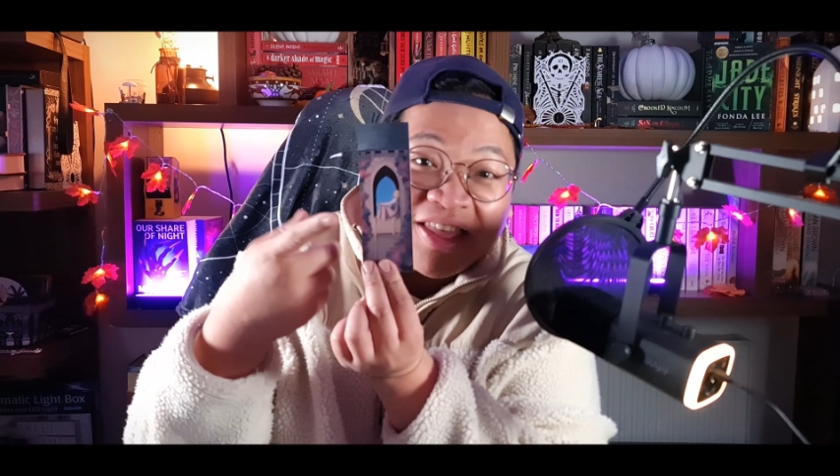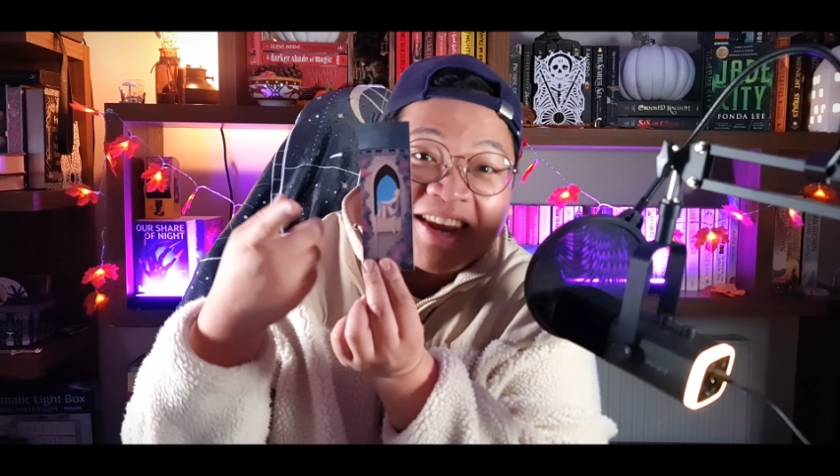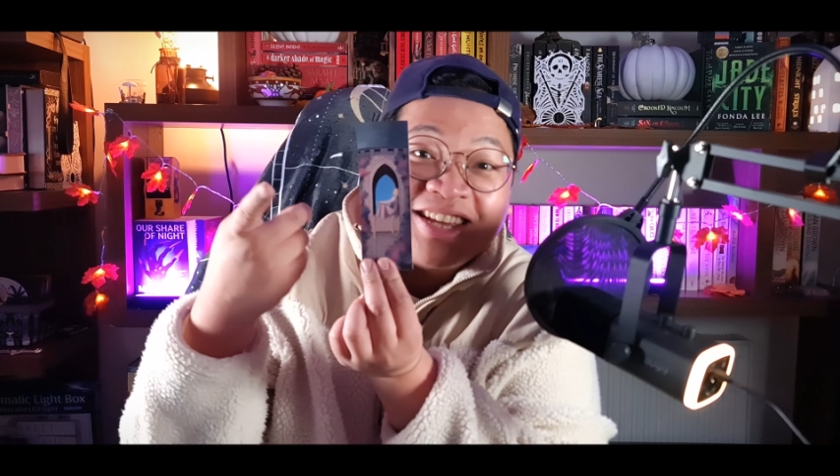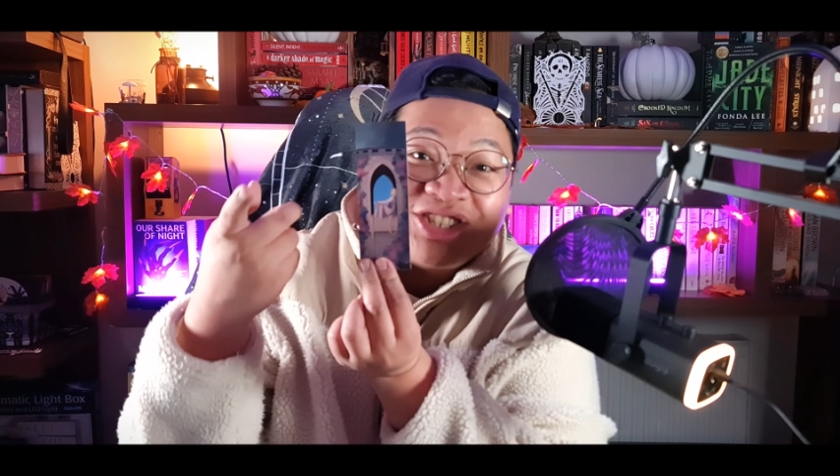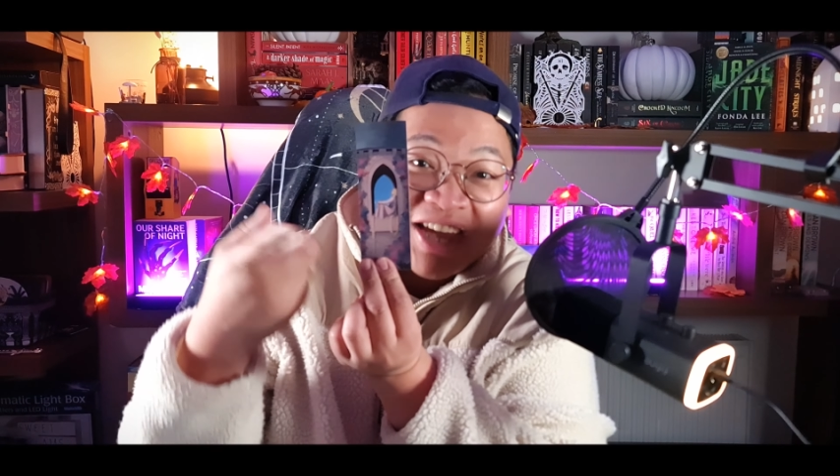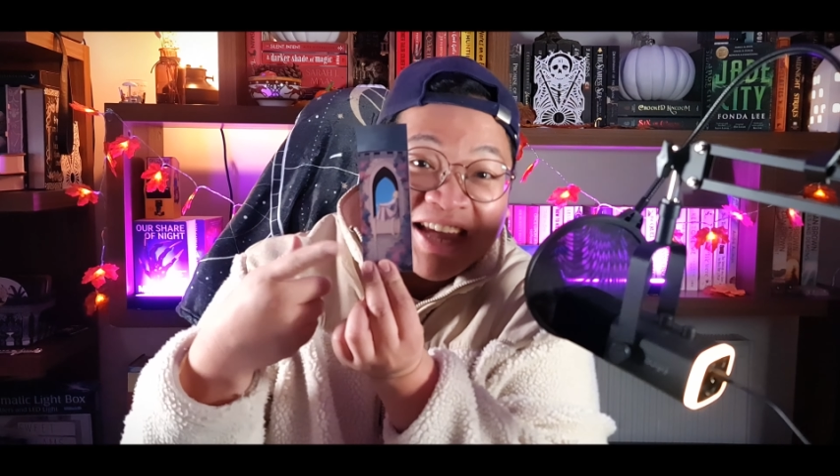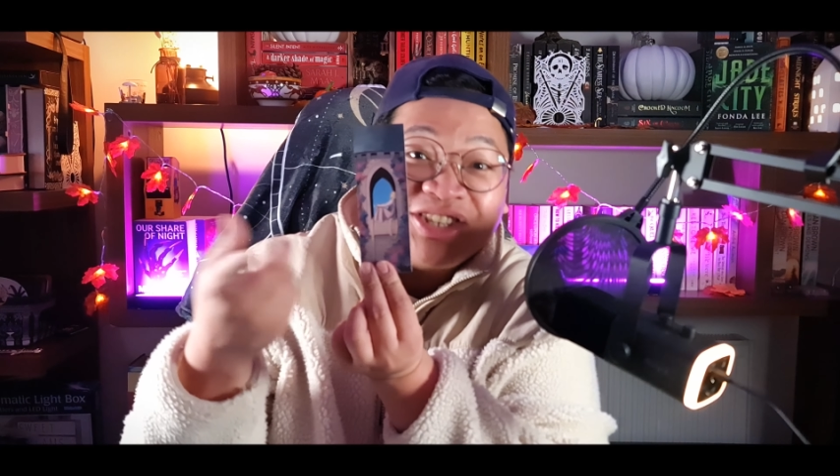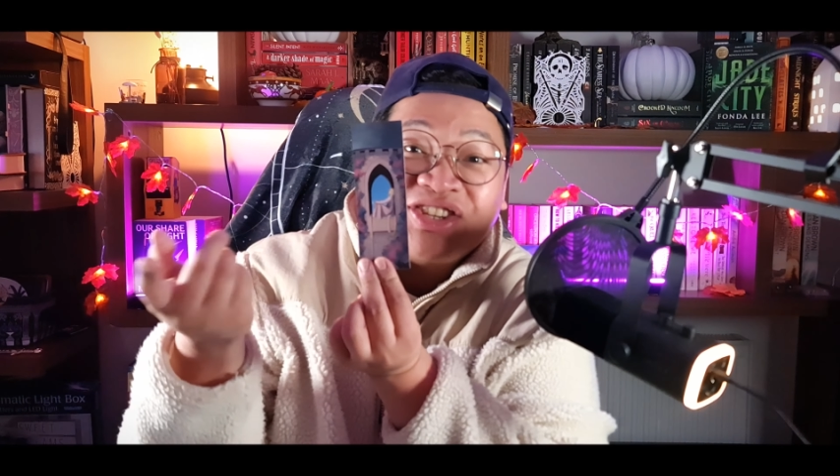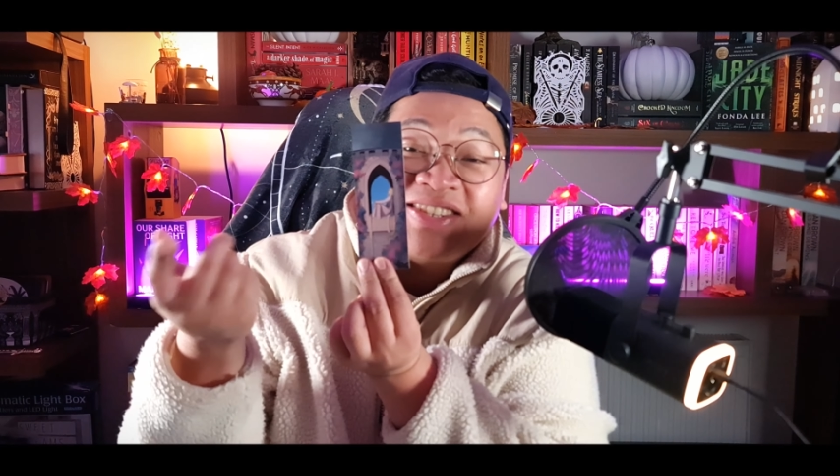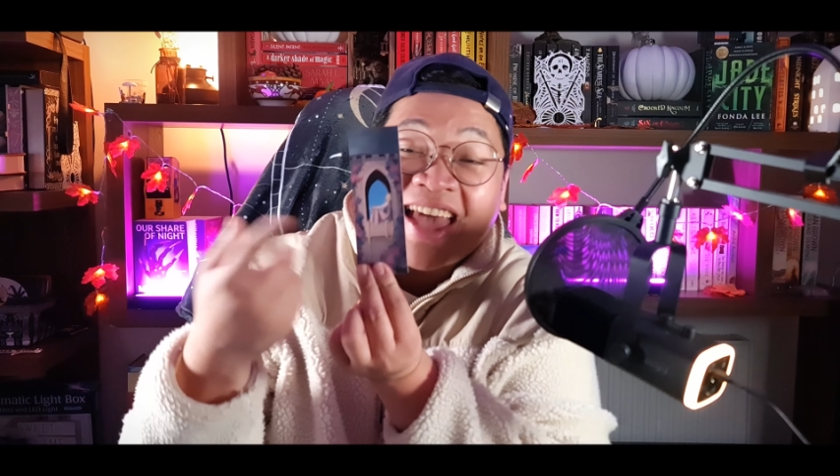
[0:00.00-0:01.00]
and it
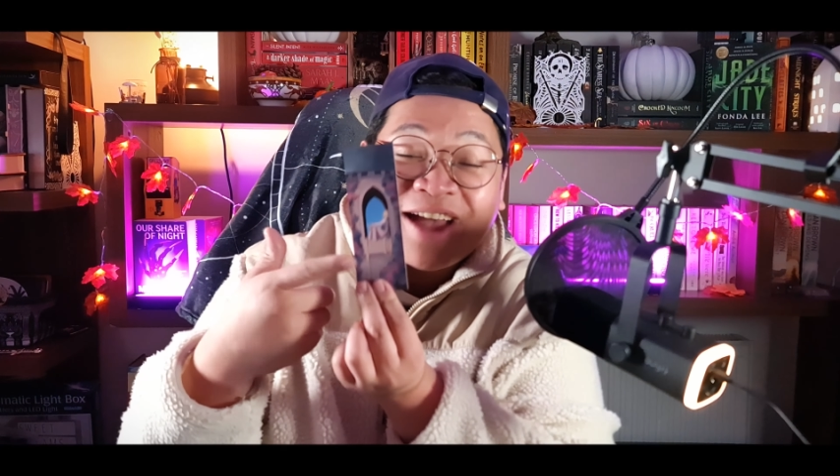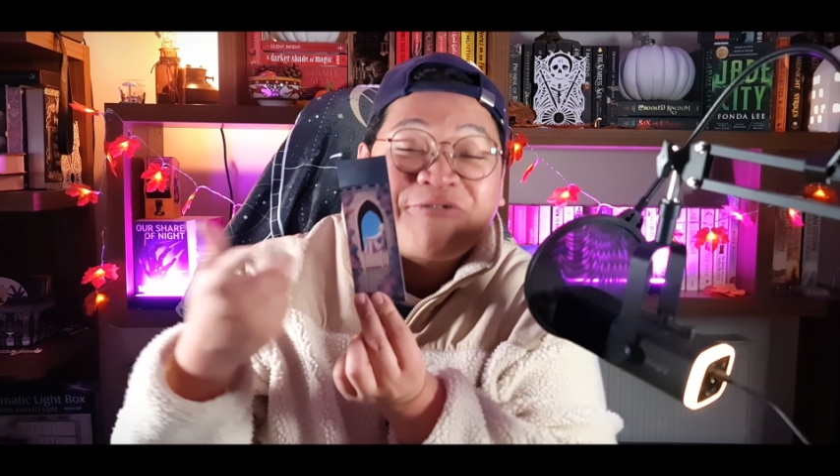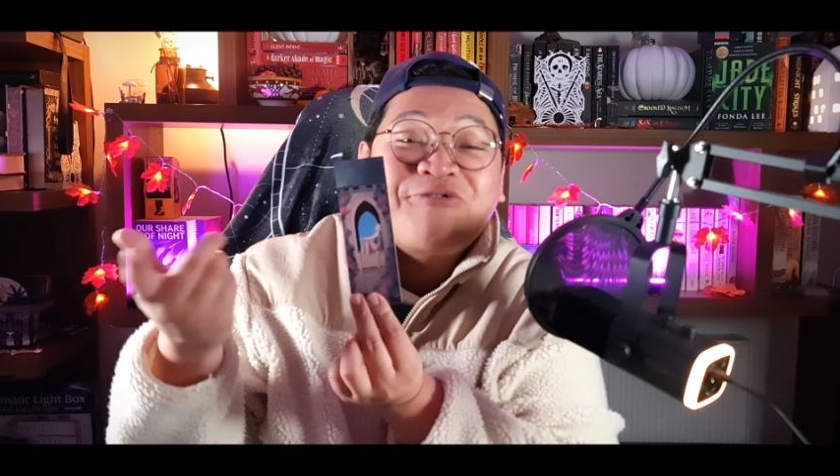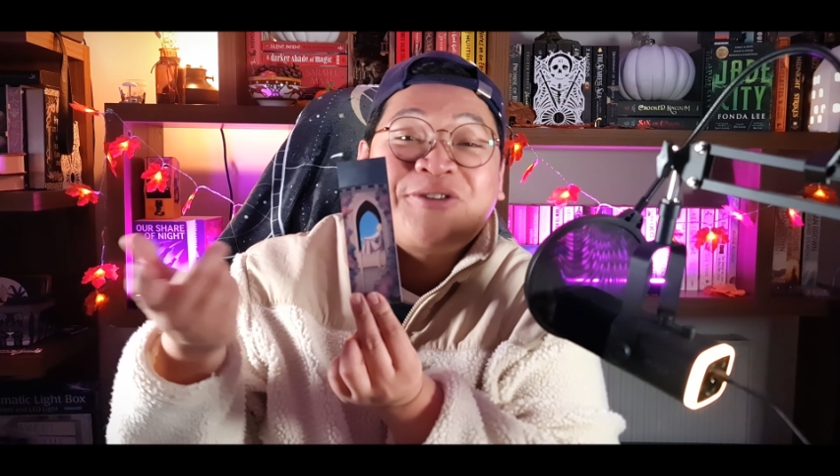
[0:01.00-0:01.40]
changes every